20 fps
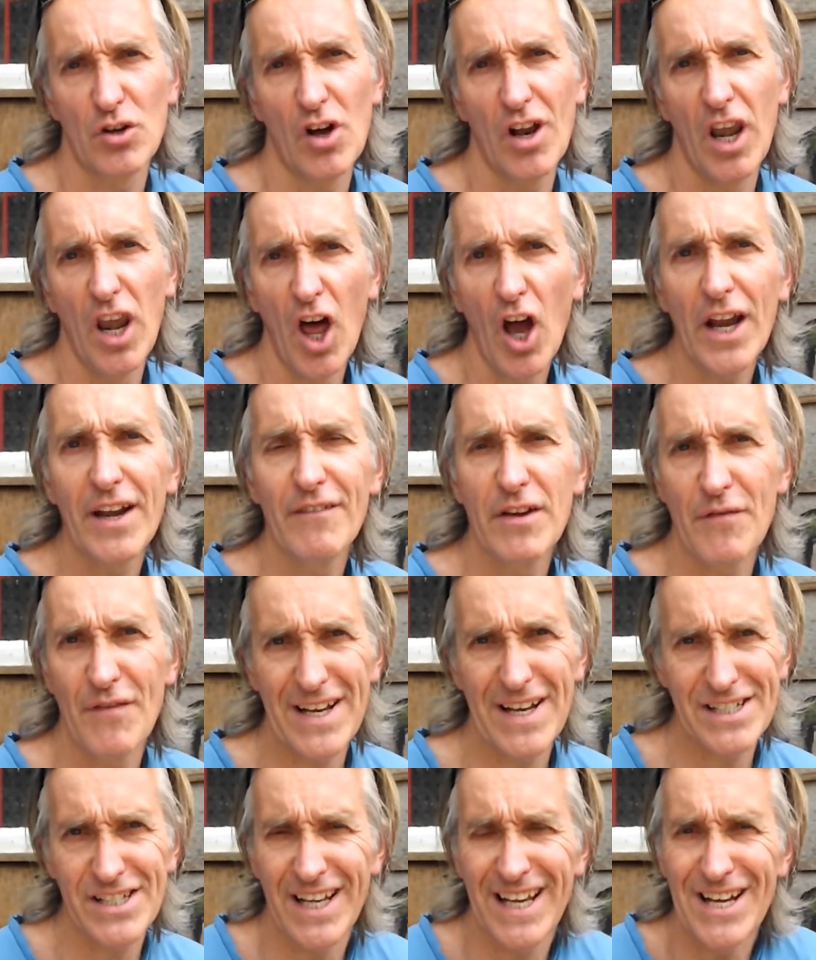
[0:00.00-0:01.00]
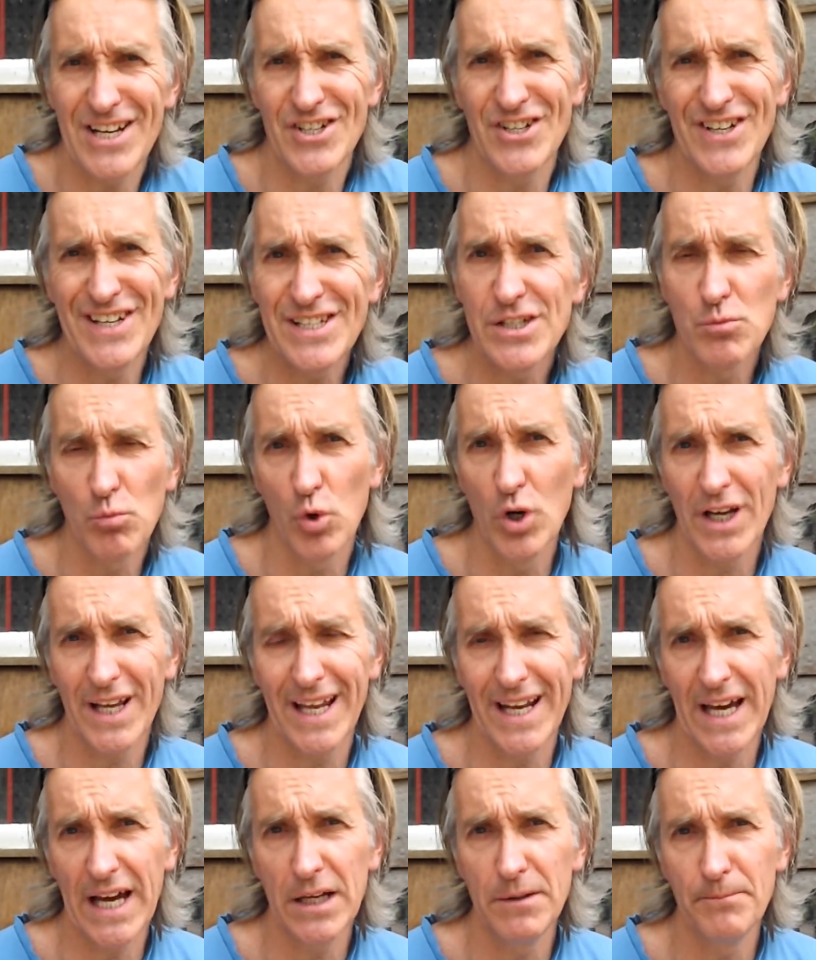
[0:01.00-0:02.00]
line of investigation isn't
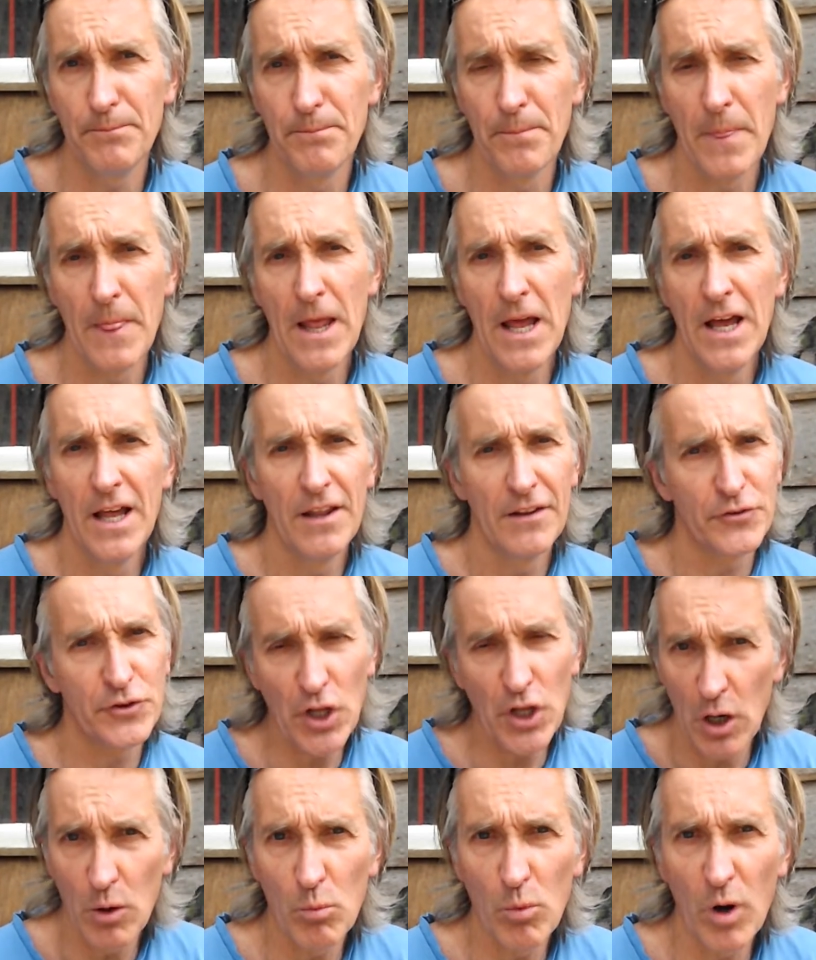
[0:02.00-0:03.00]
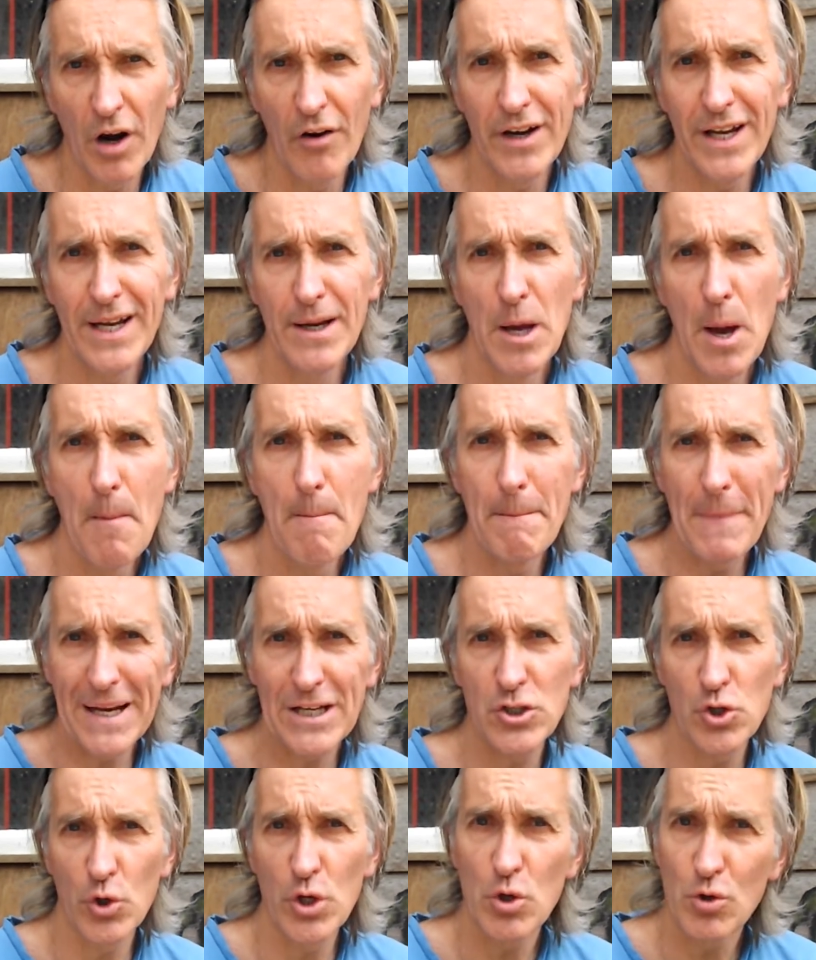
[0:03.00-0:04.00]
working out, don't worry.
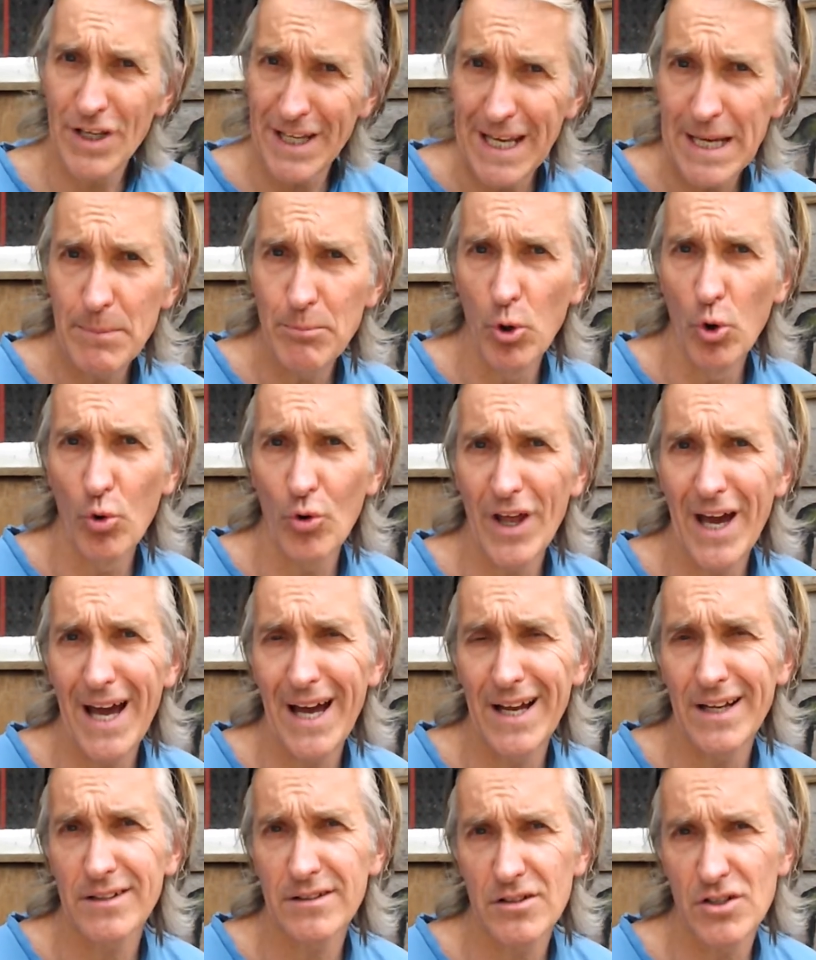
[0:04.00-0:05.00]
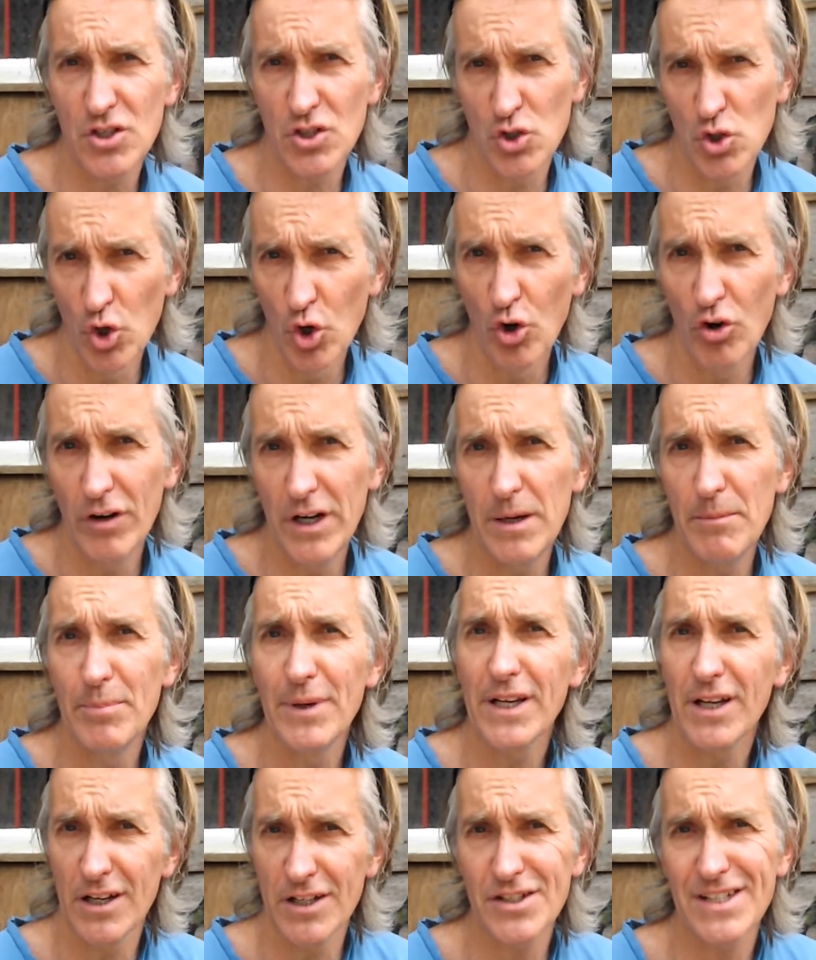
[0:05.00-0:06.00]
Make sure you keep all that, store it,
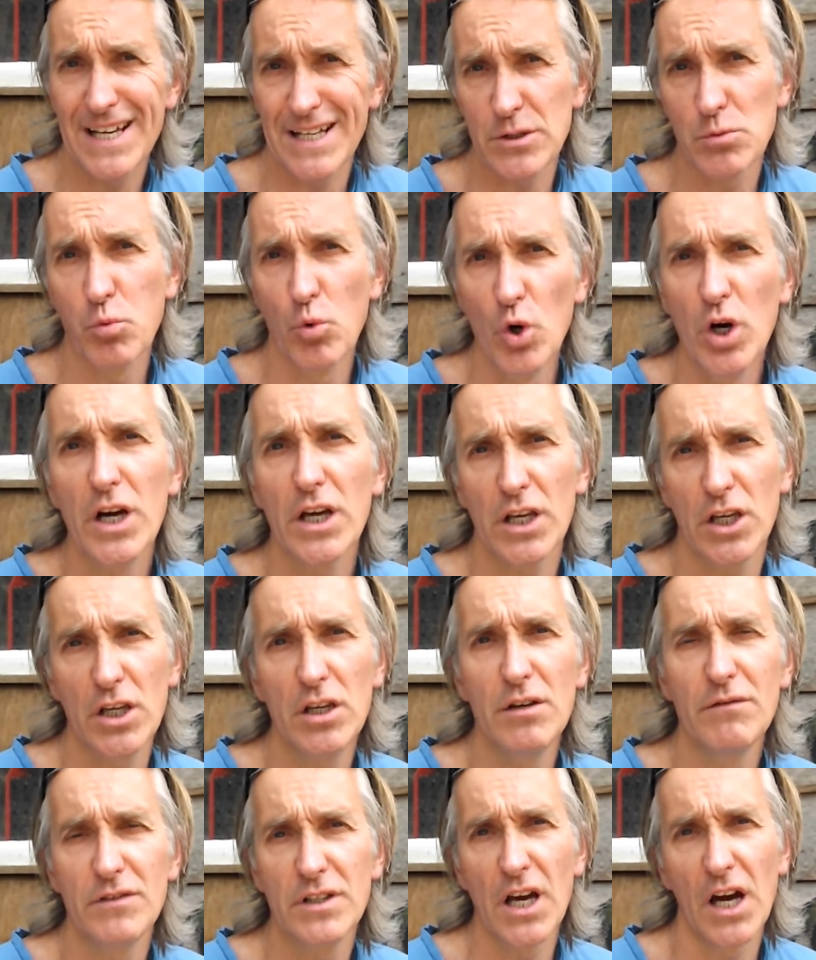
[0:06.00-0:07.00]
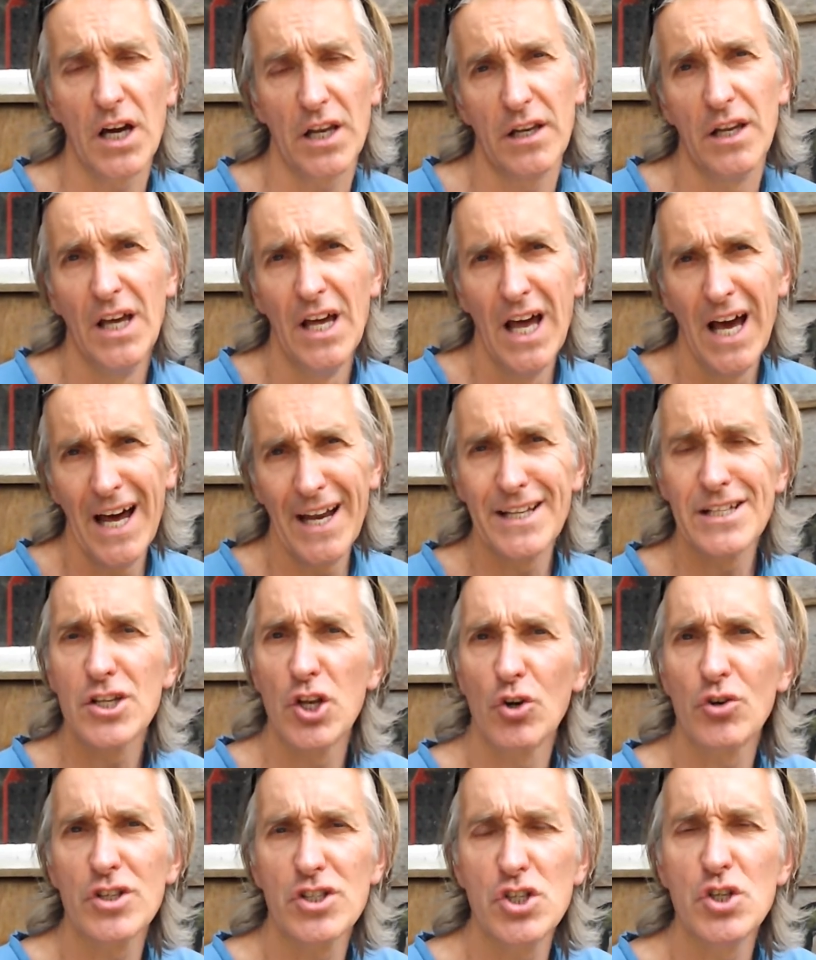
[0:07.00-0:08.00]
because that's work you've done. And as
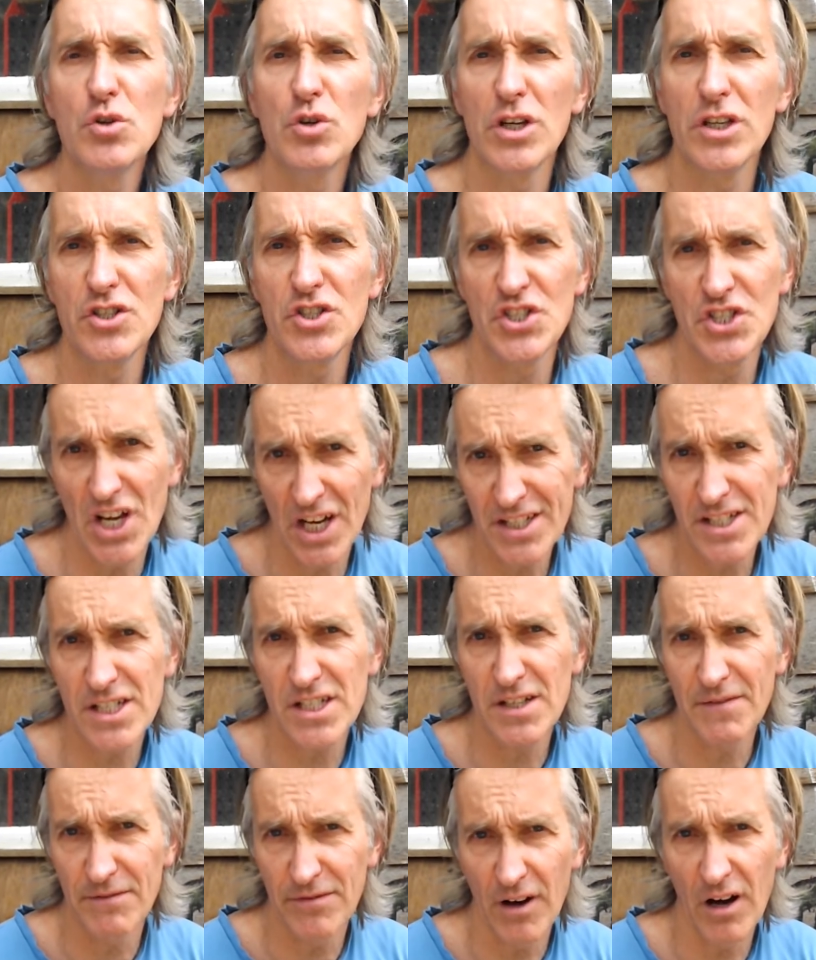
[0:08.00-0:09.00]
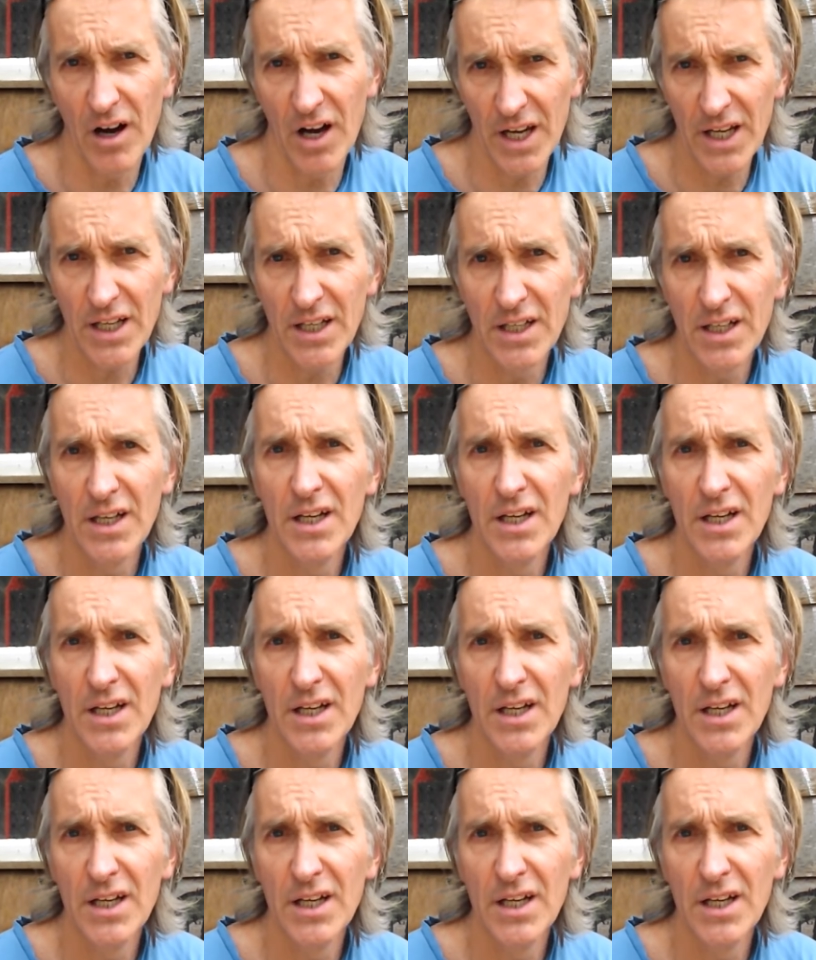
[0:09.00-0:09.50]
long as you can justify